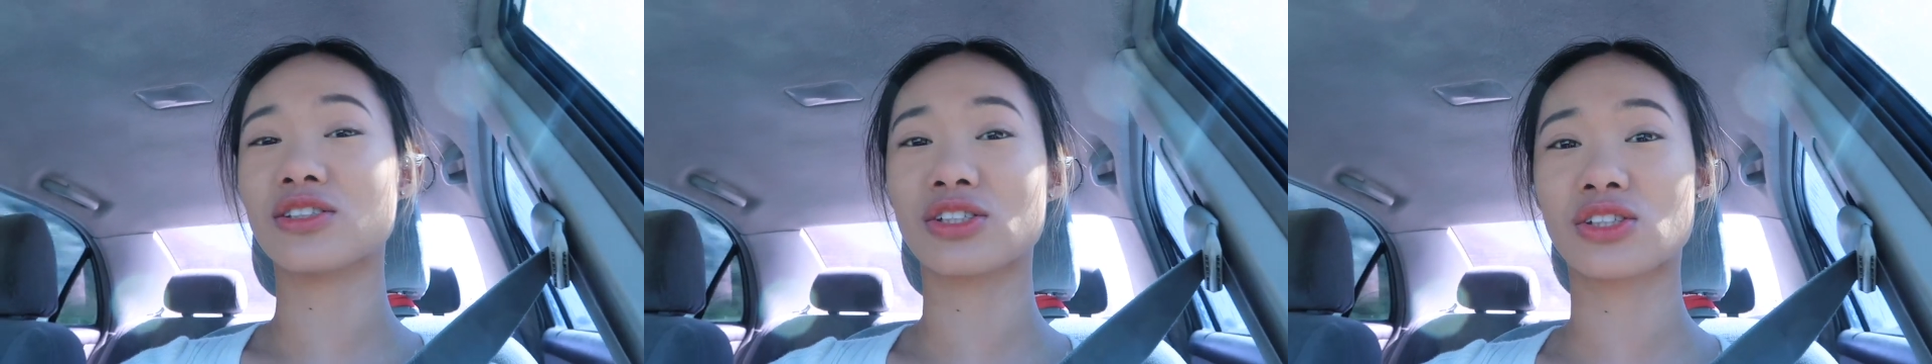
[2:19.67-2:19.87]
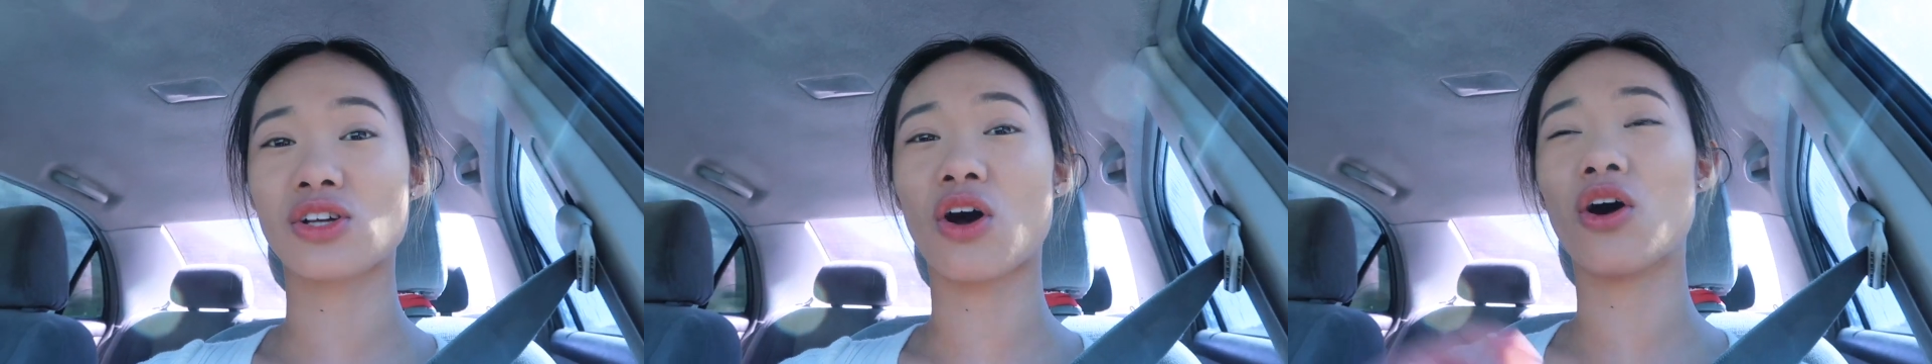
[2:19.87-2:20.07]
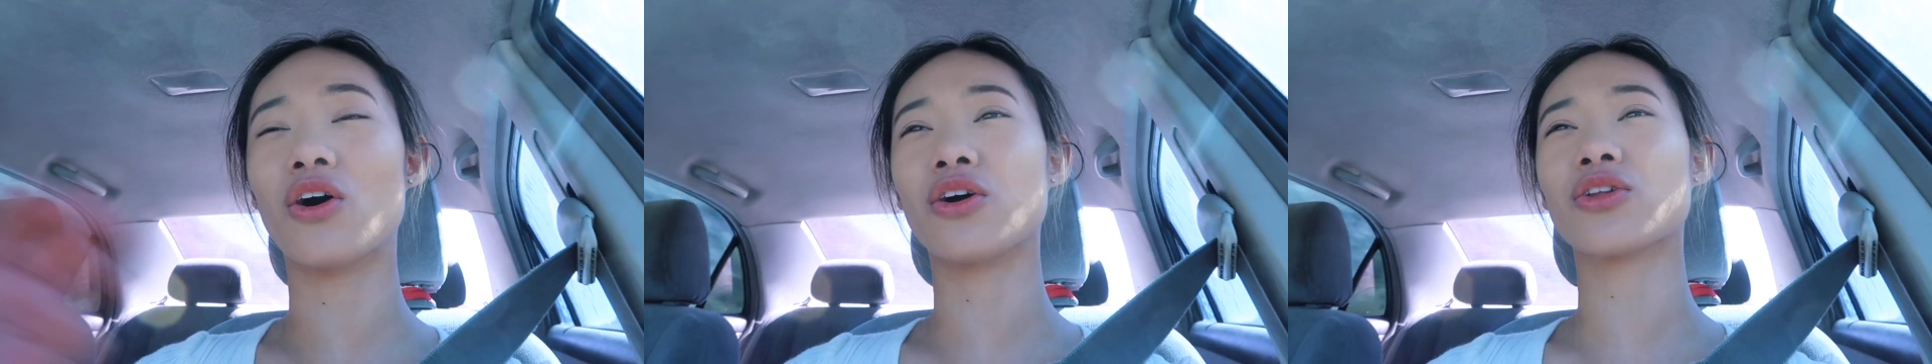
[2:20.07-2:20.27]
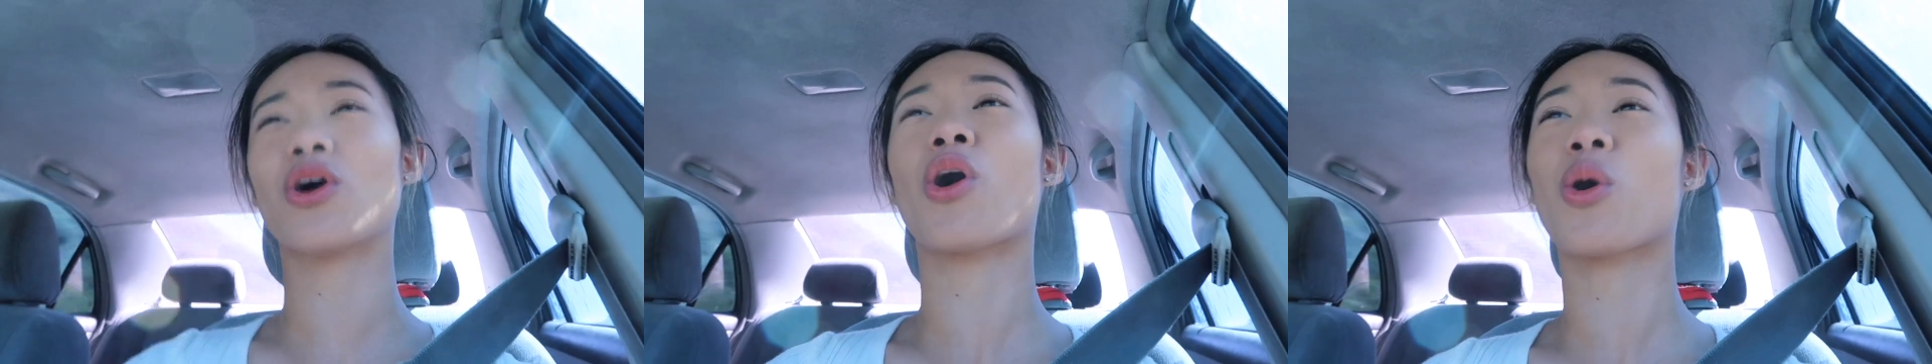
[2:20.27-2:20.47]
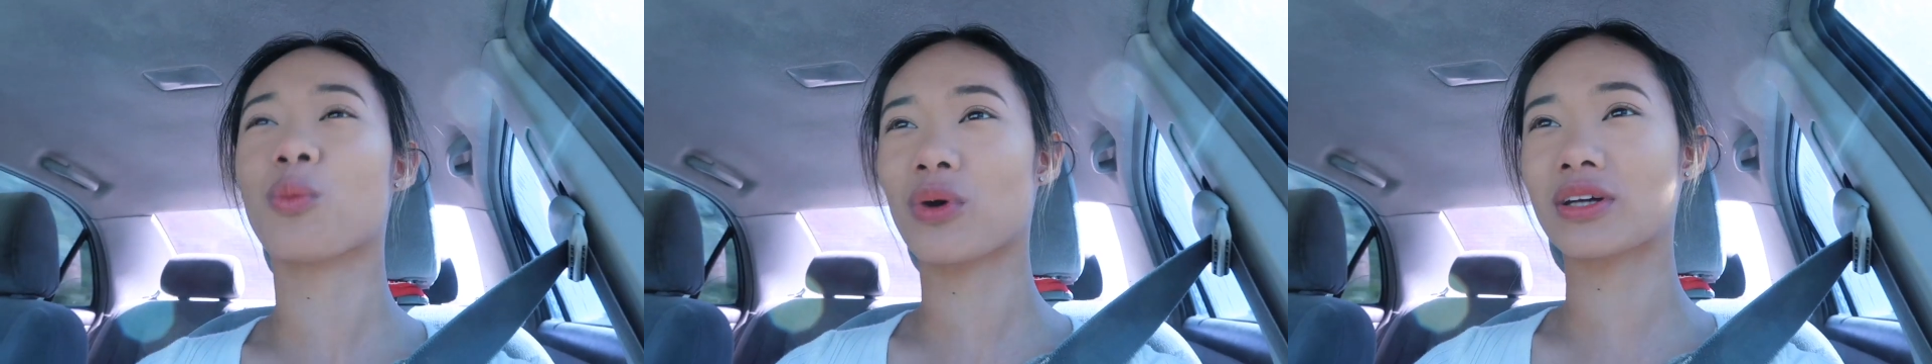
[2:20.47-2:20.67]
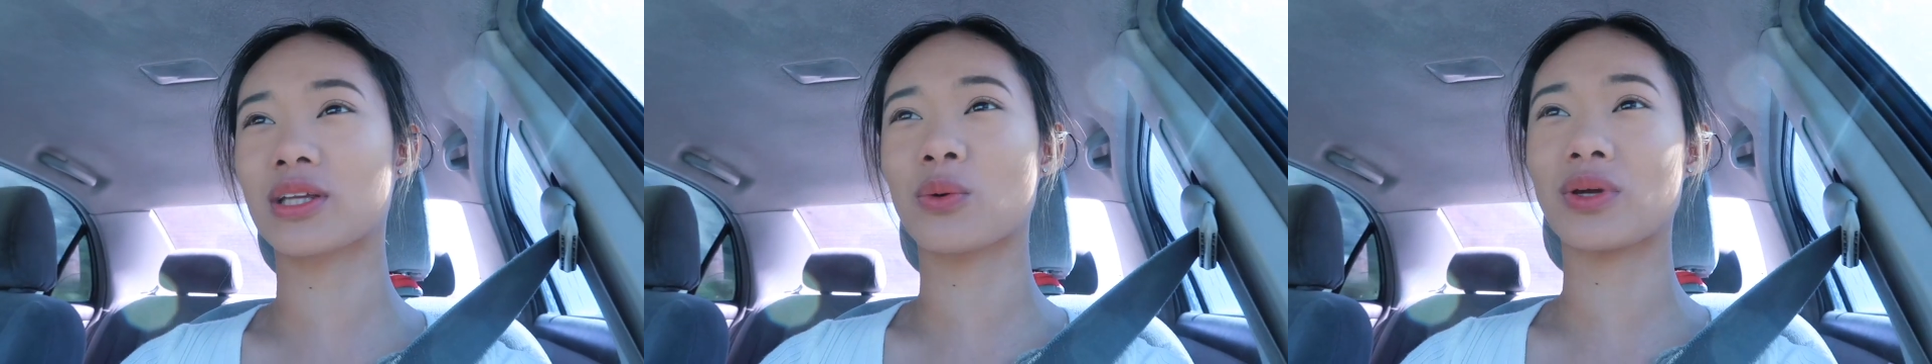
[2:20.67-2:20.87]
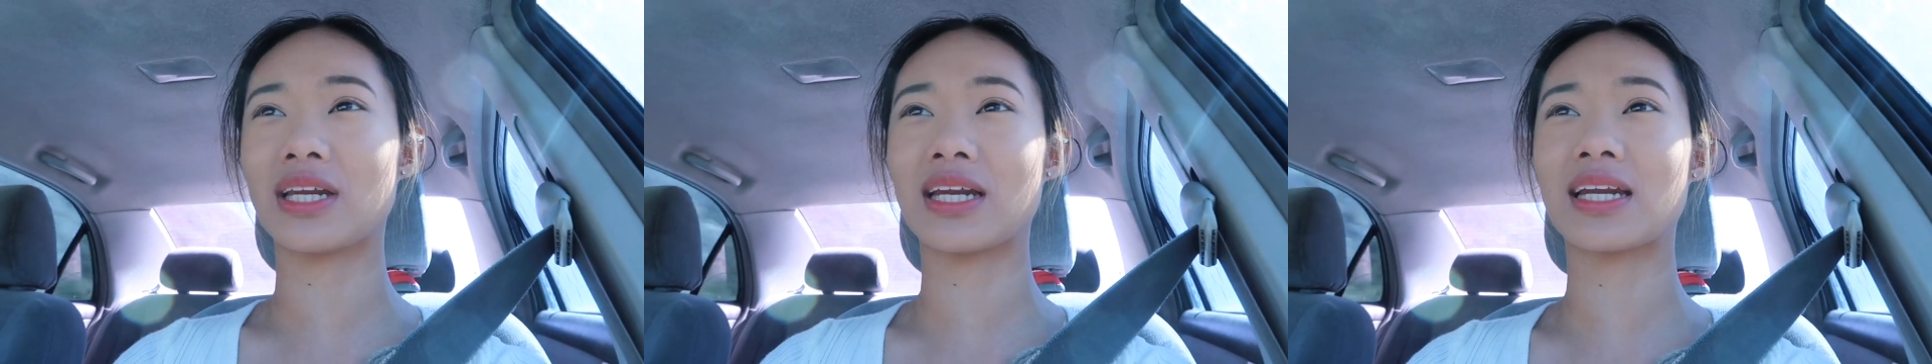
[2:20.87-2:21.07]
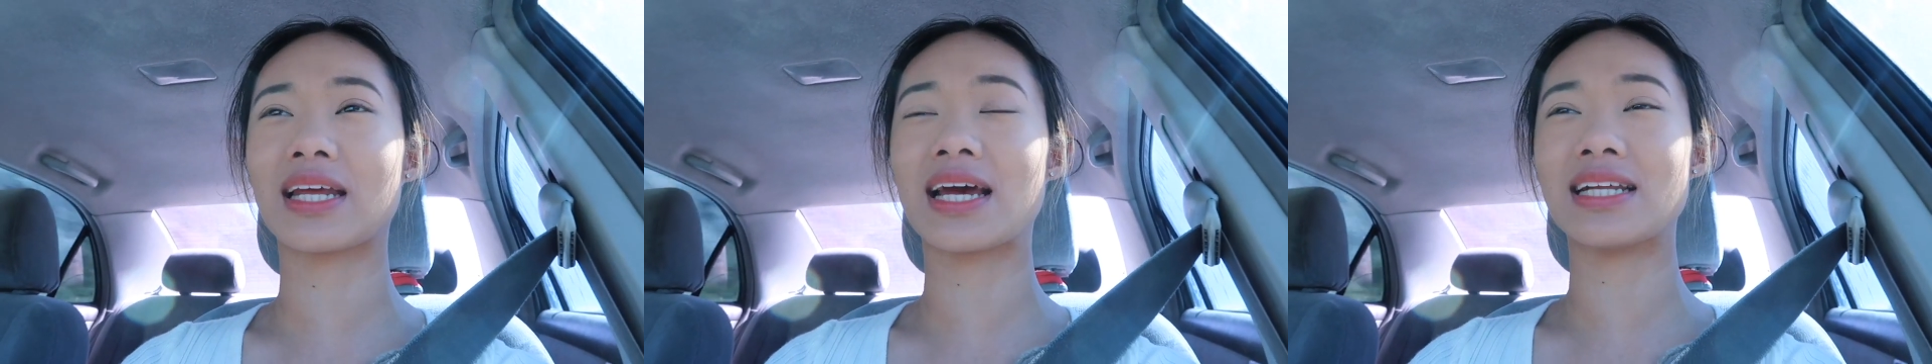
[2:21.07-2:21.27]
just all the homework that we
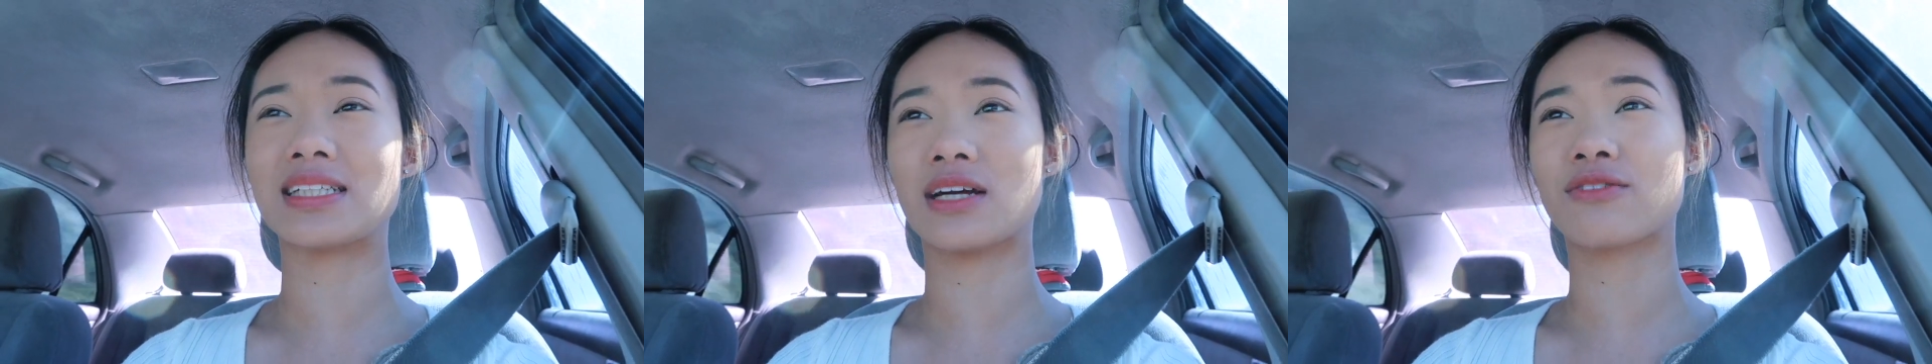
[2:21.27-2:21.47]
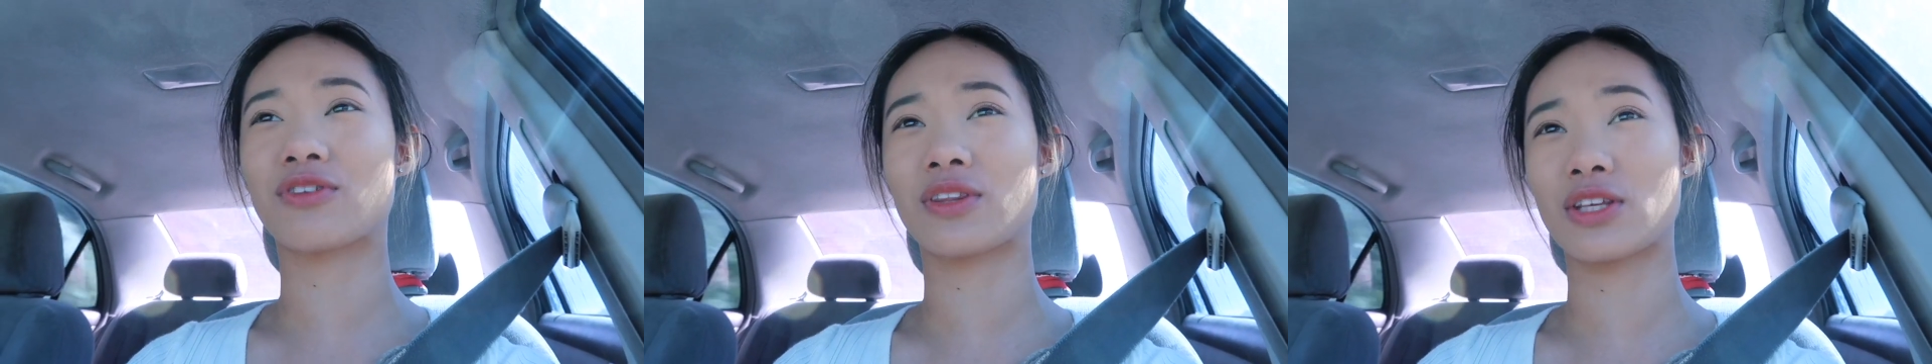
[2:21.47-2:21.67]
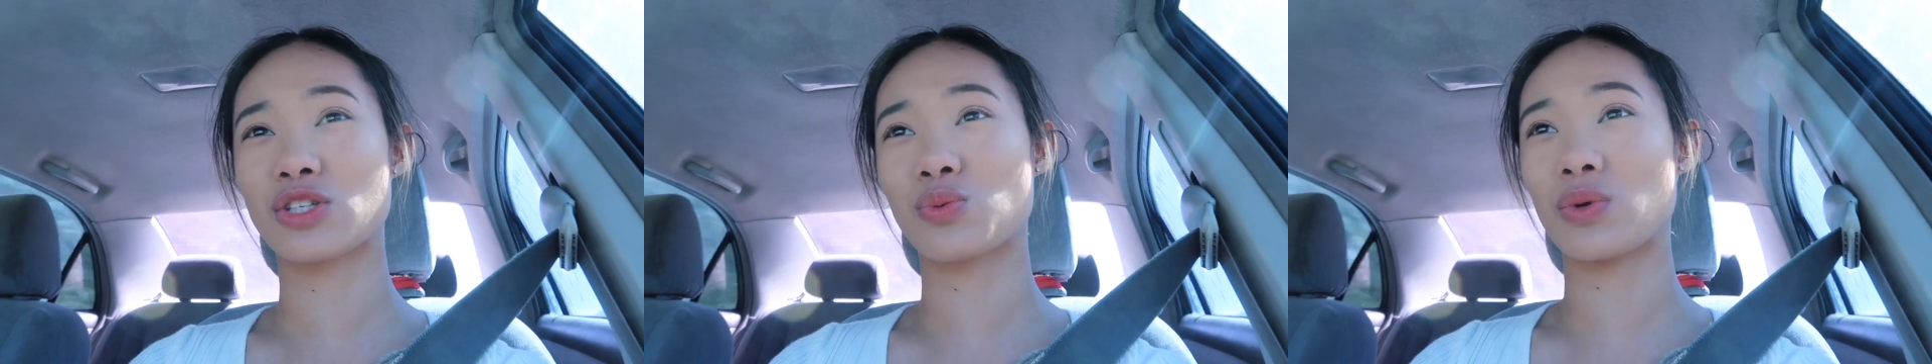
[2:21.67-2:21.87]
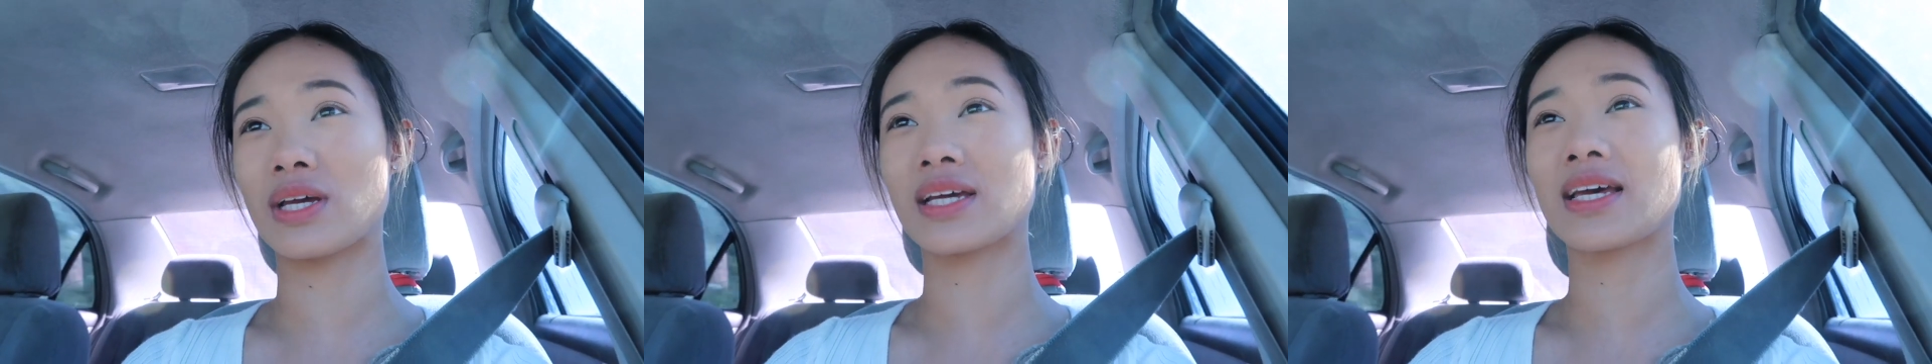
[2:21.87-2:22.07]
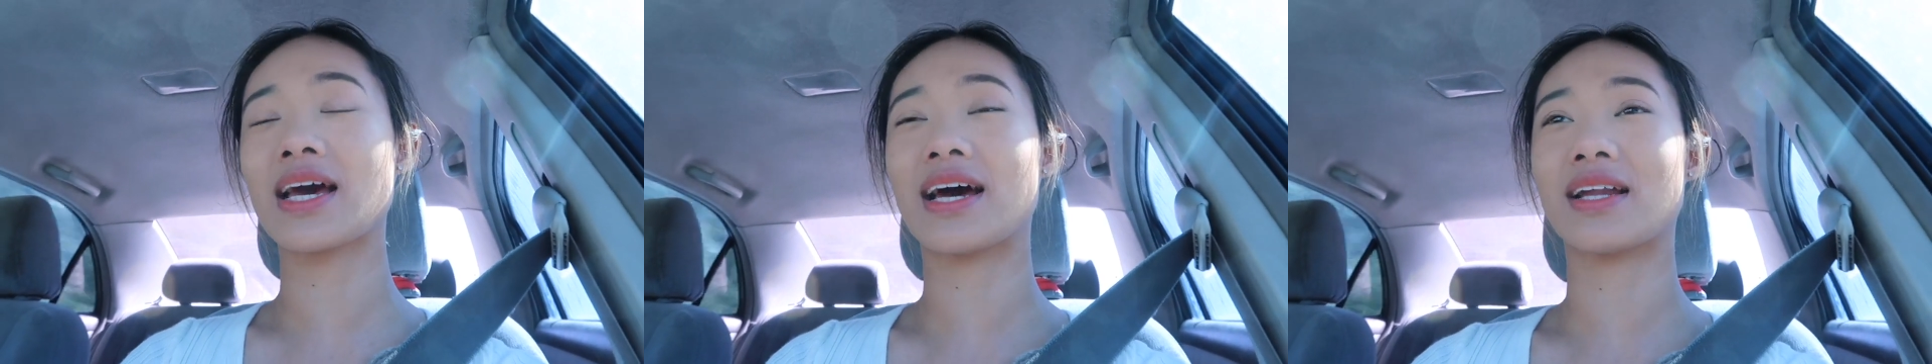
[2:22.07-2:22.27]
needed to get done for this week,